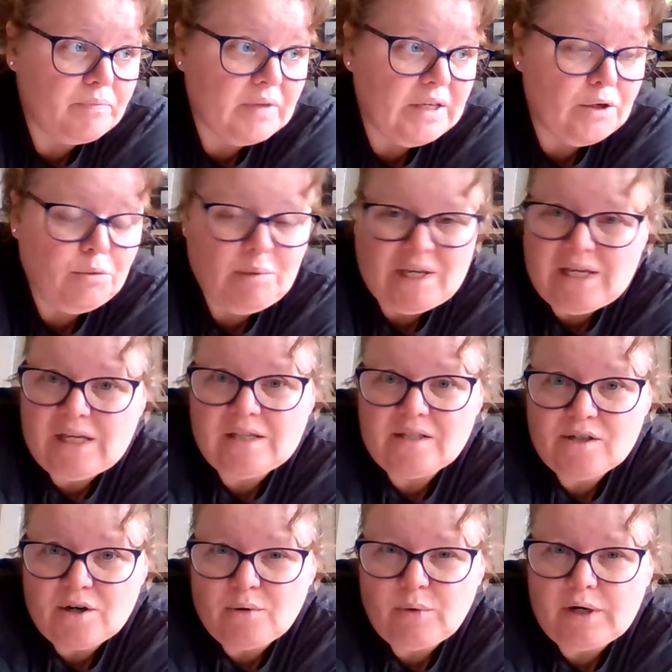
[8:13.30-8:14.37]
it'll be
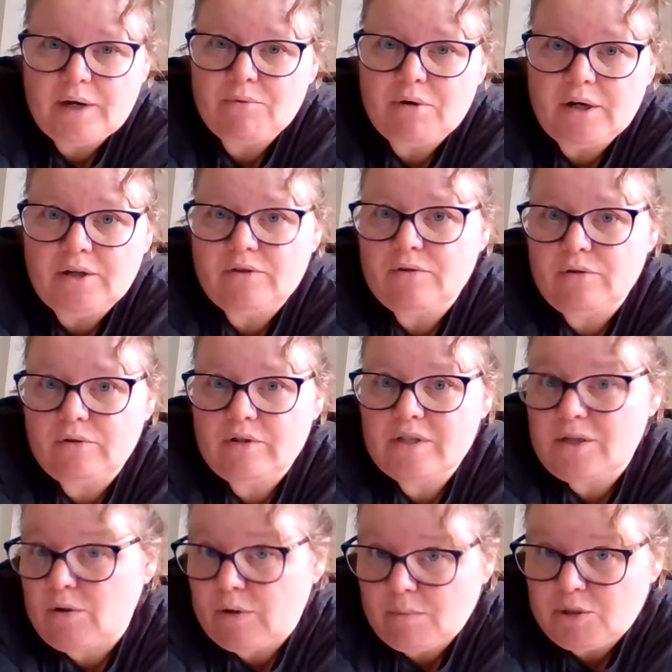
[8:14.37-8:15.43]
easier when I run it through the
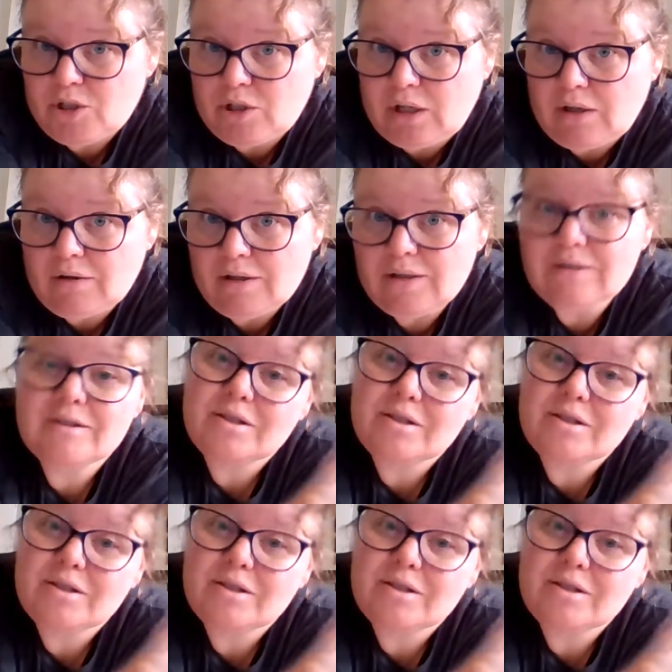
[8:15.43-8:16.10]
sewing machine.